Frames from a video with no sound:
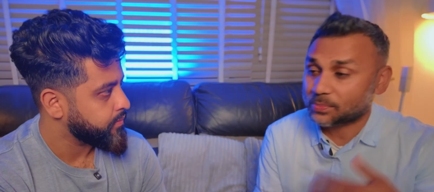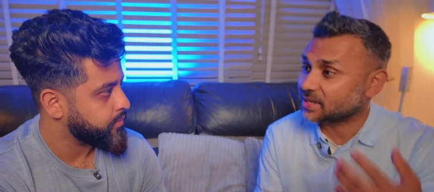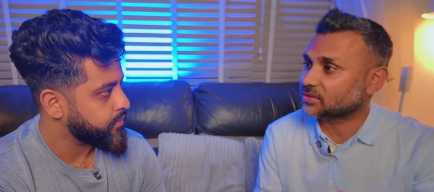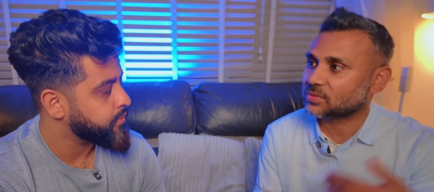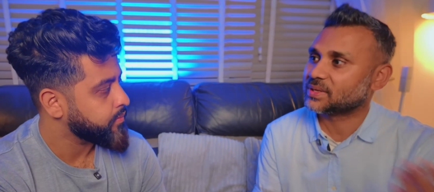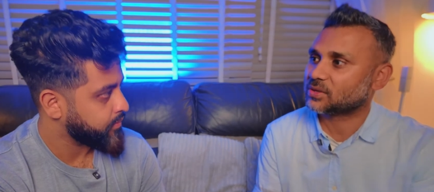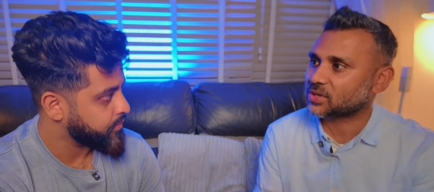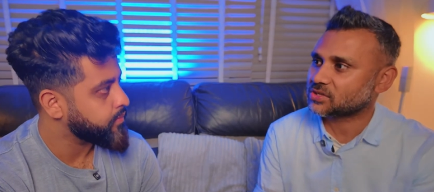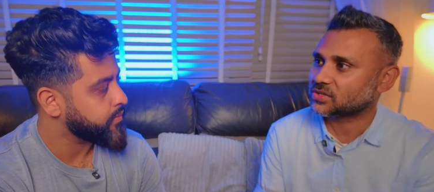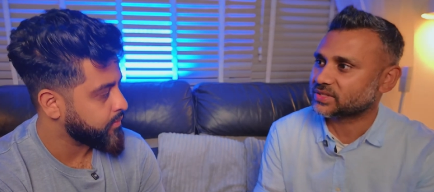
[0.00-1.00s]
Speaker 1: repeated so many
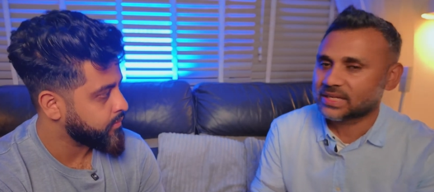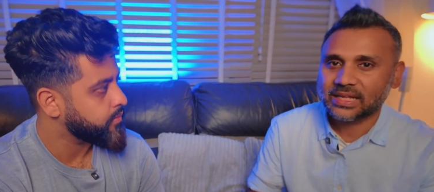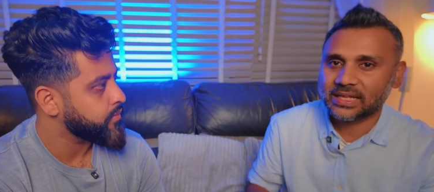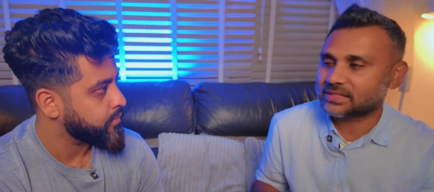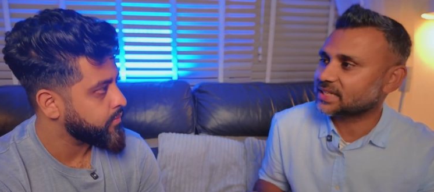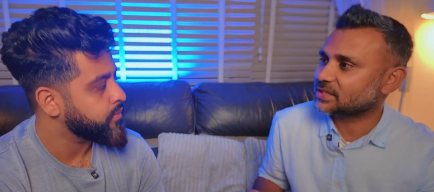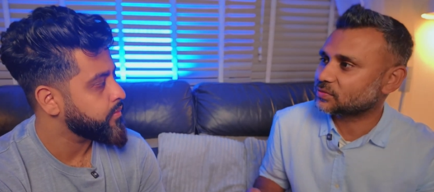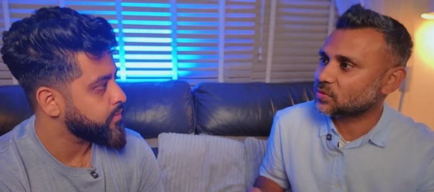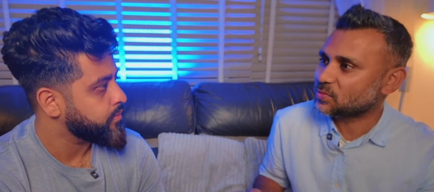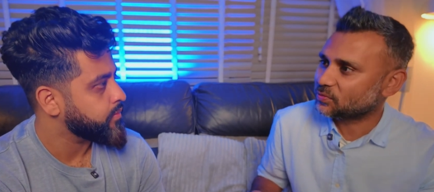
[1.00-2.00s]
questions, there's
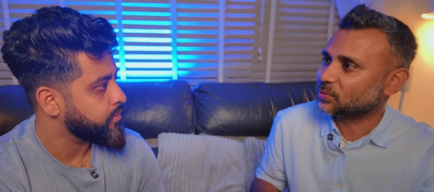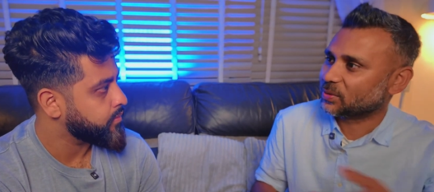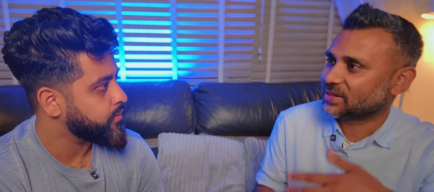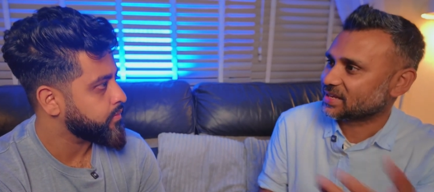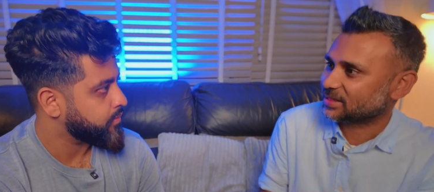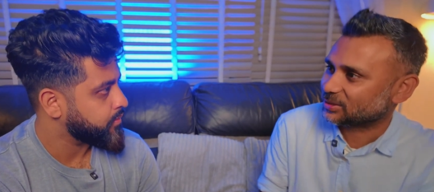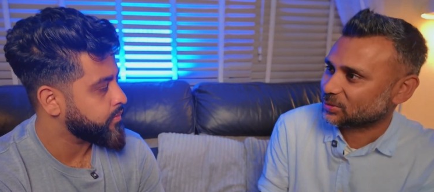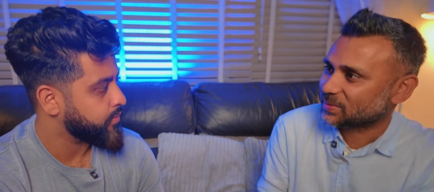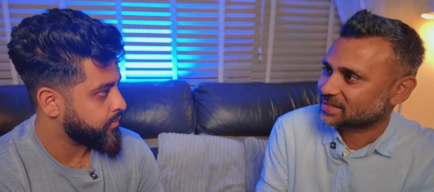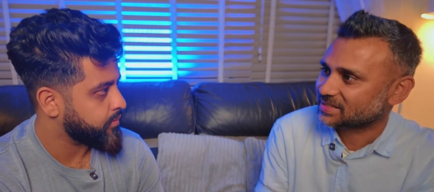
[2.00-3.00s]
less room for all the other
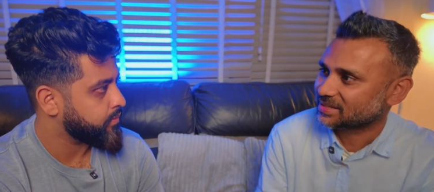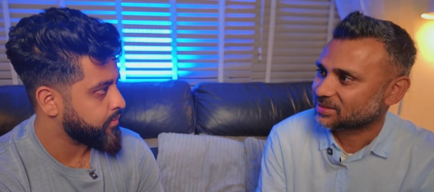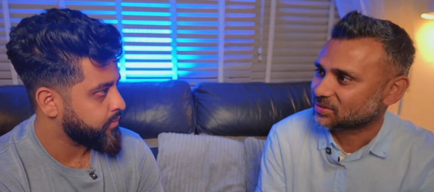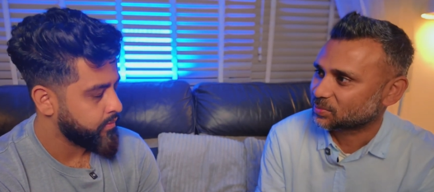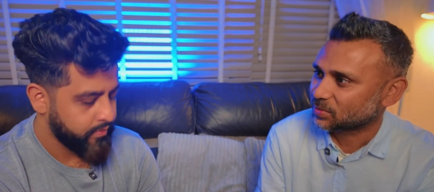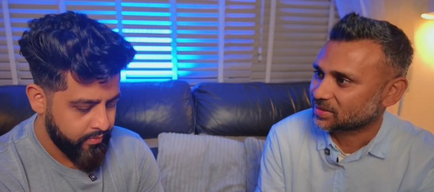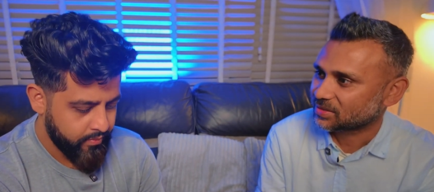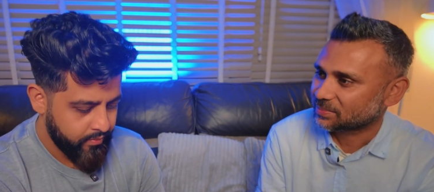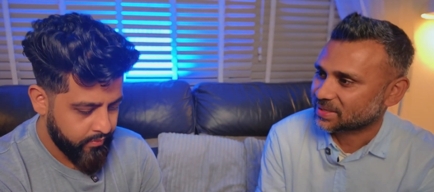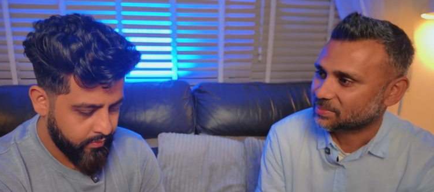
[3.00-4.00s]
topics they know to put
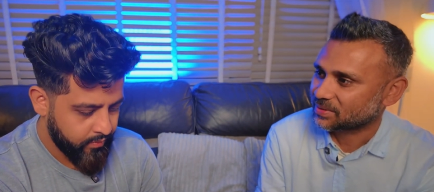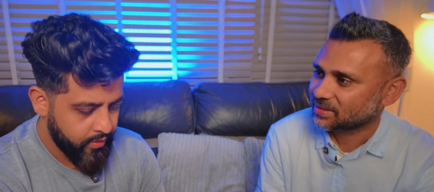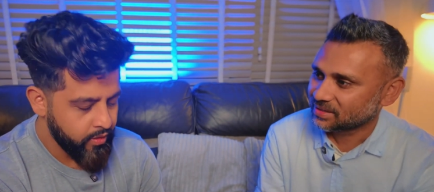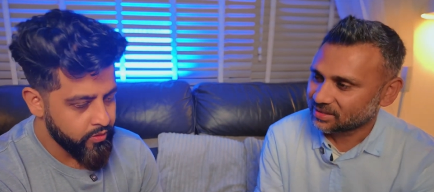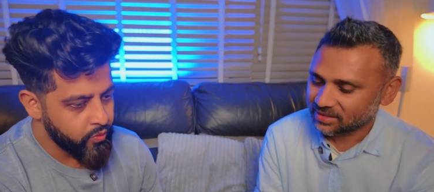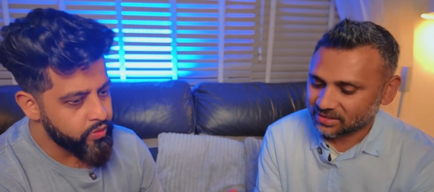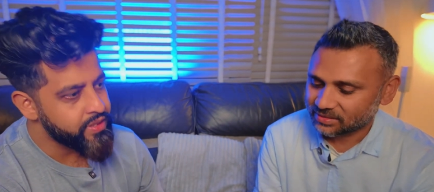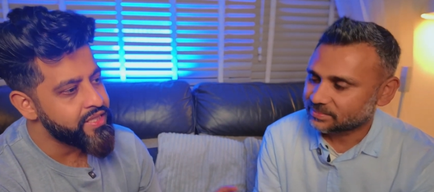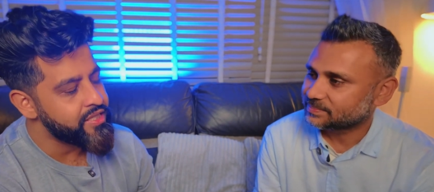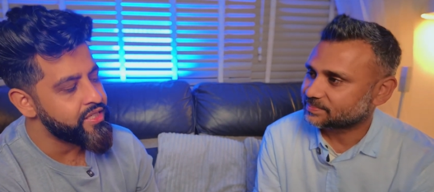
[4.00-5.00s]
into the paper.
Speaker 2: So
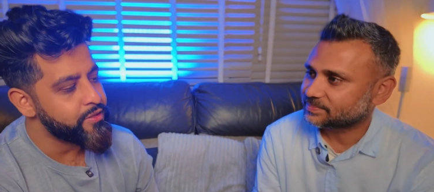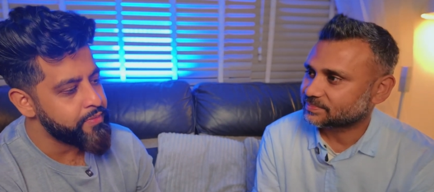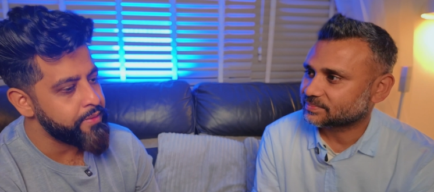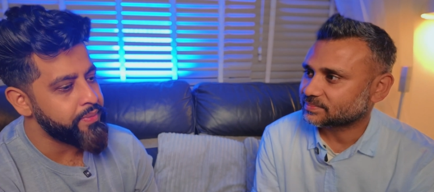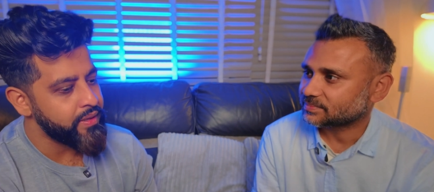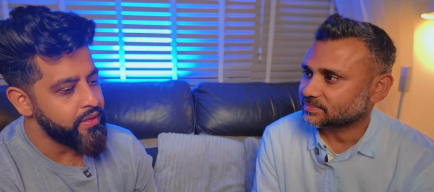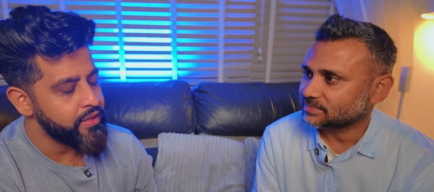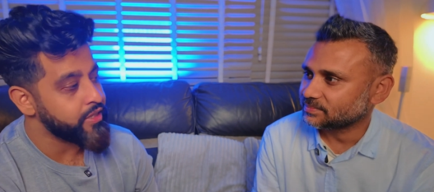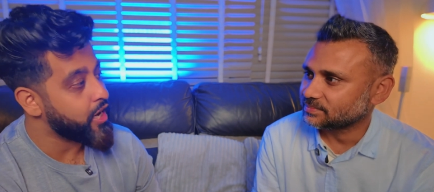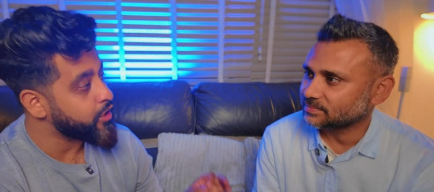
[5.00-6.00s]
was this year's paper
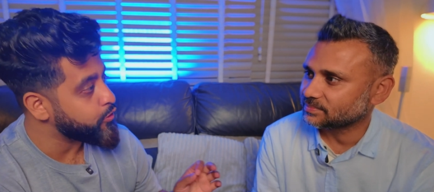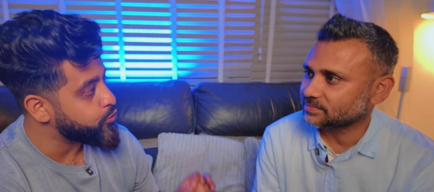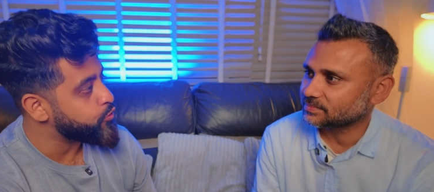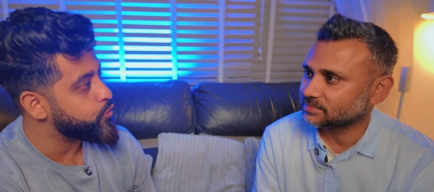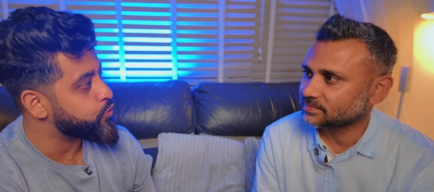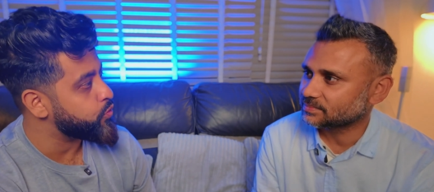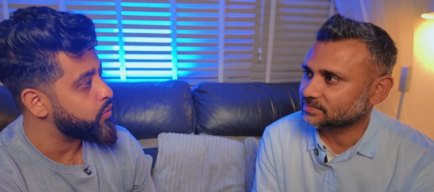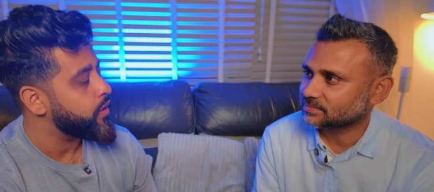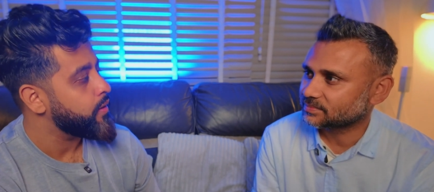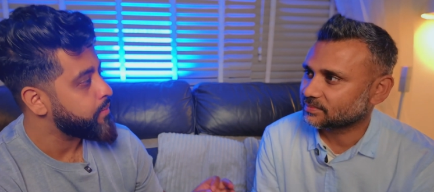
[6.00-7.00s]
an
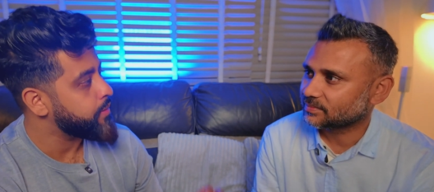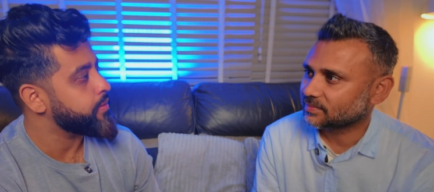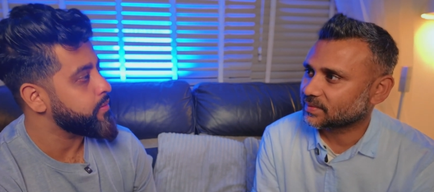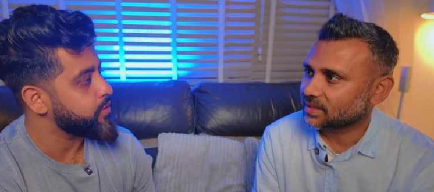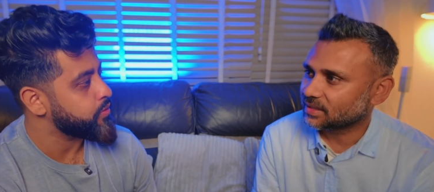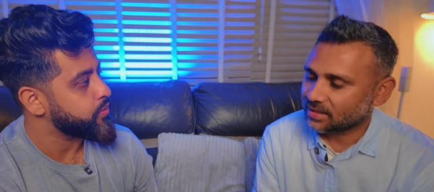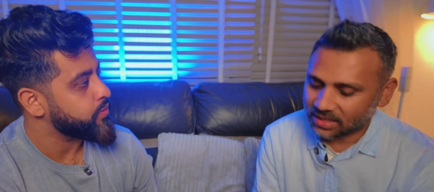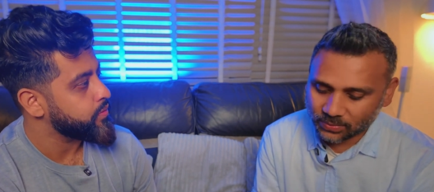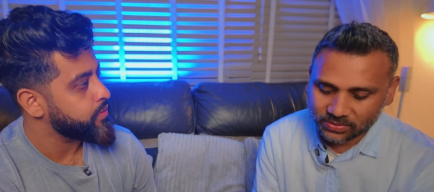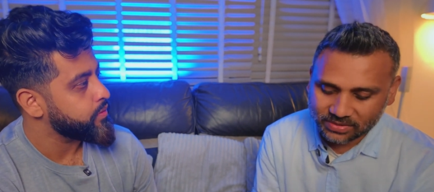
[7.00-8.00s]
unusual paper number two?
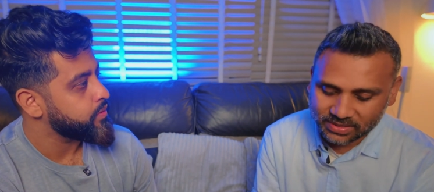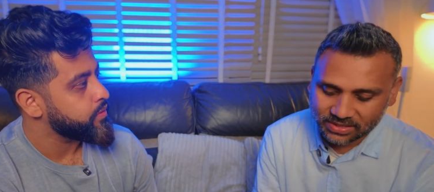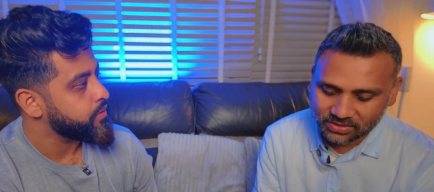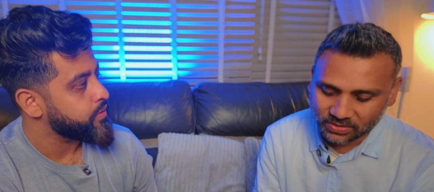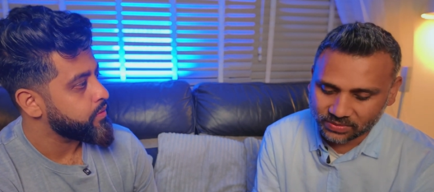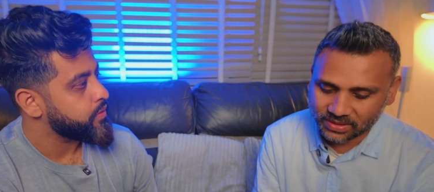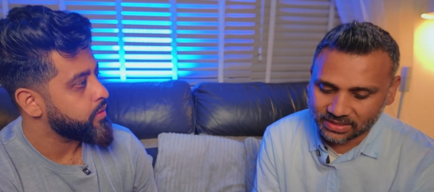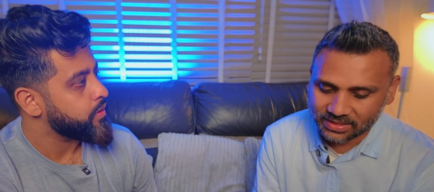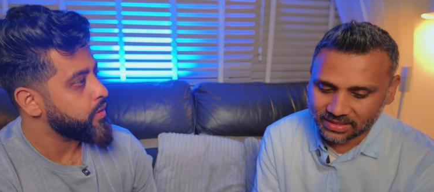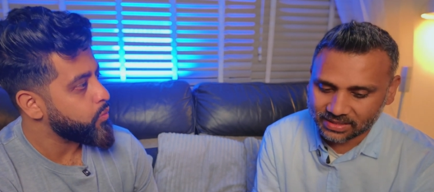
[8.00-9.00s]
I
Speaker 1: would say so.
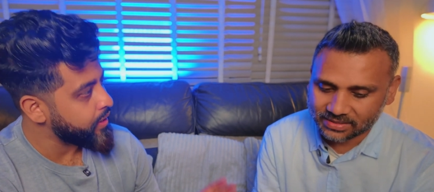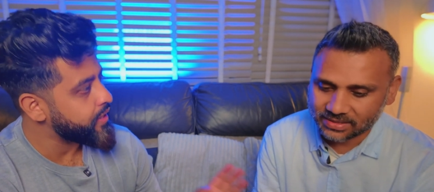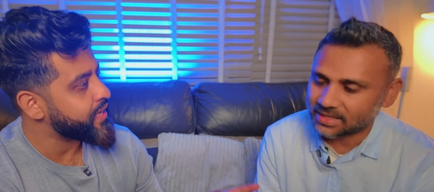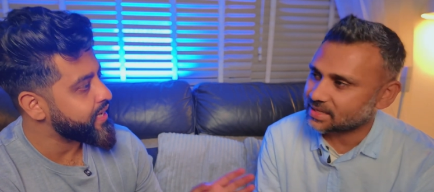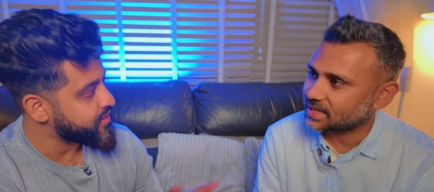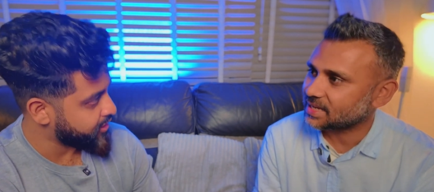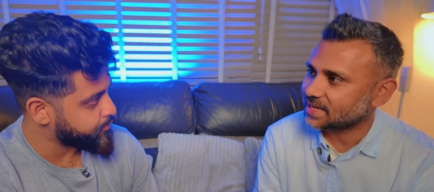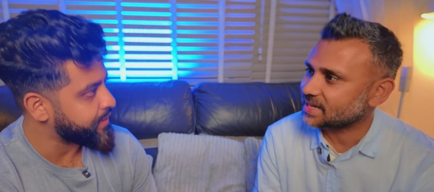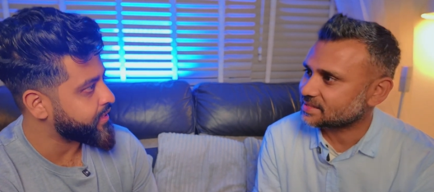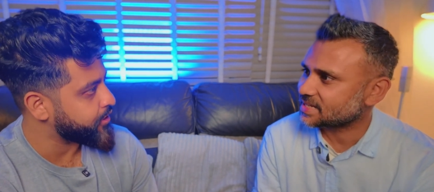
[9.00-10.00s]
In
Speaker 2: in when a, in, in,
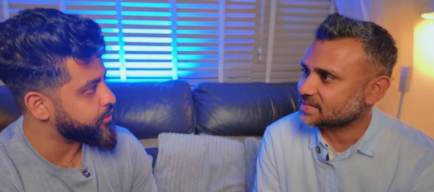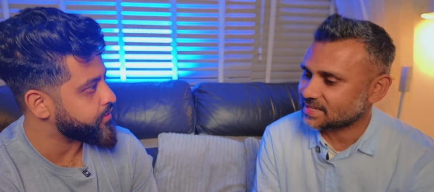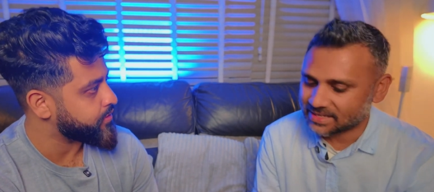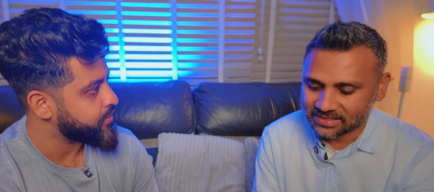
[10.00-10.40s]
in a sense, in